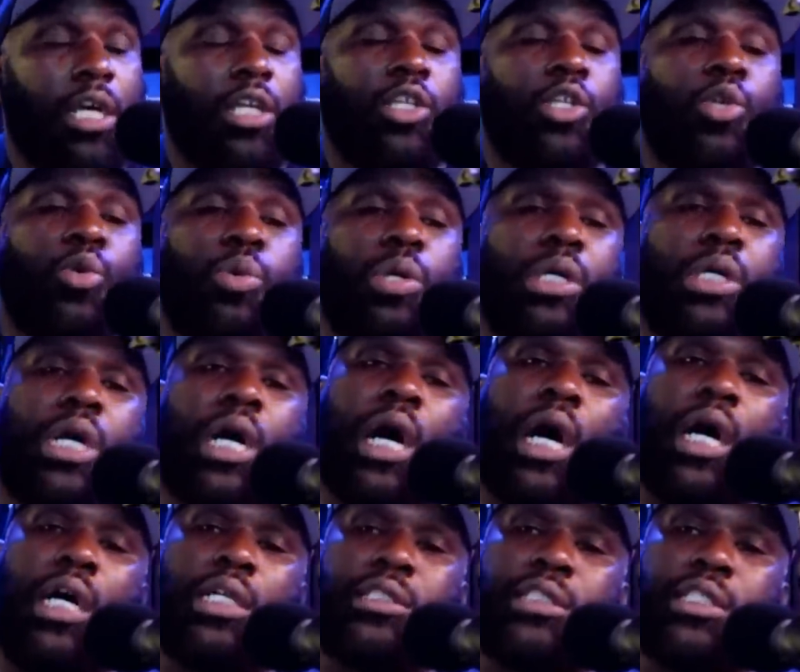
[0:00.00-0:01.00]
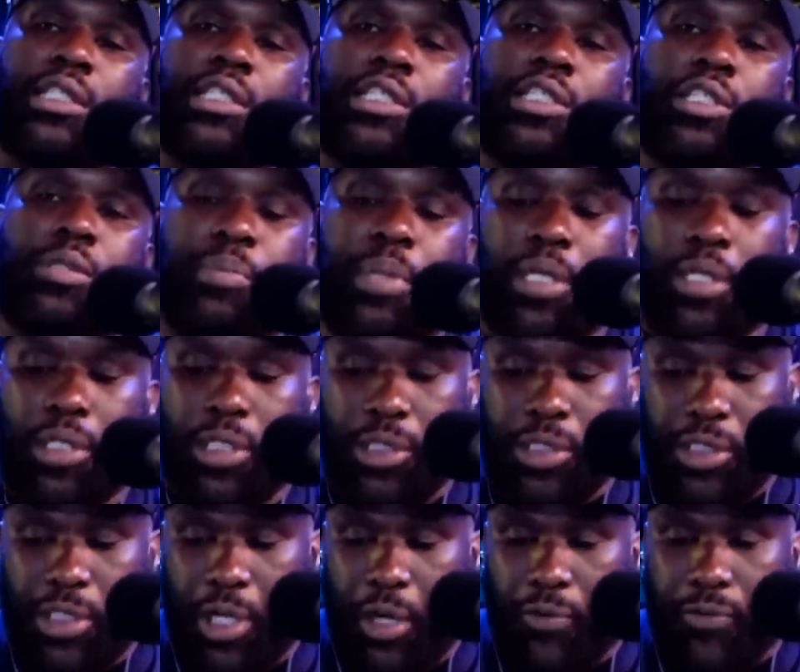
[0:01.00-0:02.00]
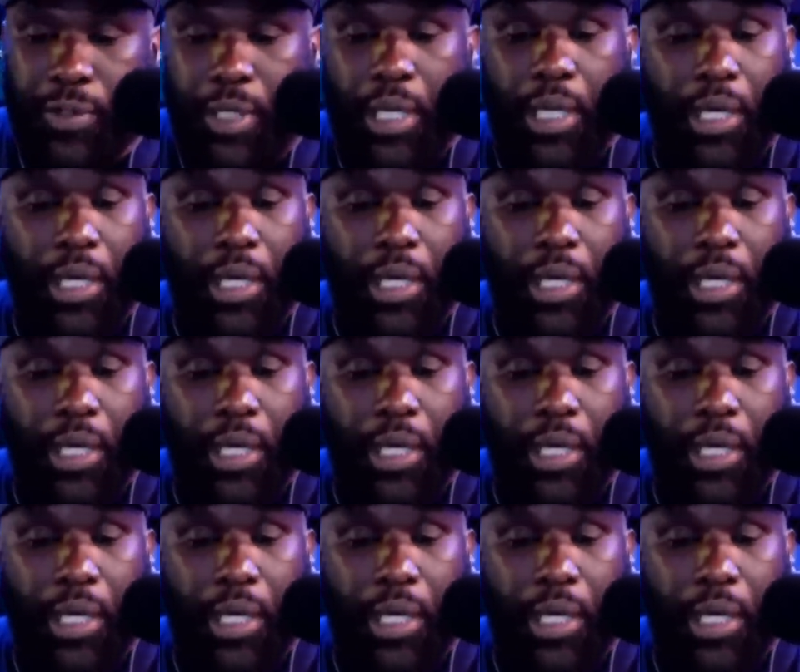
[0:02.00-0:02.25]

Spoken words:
You will constantly smell yourself.